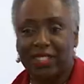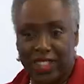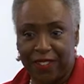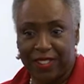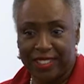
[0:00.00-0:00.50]

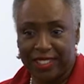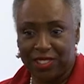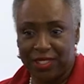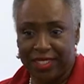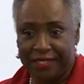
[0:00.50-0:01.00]
Jefferson
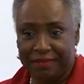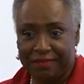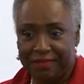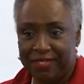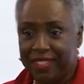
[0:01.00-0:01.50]
Street.
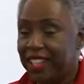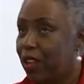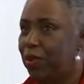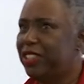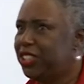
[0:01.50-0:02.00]

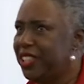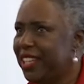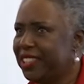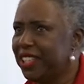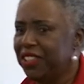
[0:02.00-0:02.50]
Well, should
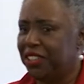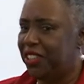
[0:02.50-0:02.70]
I say?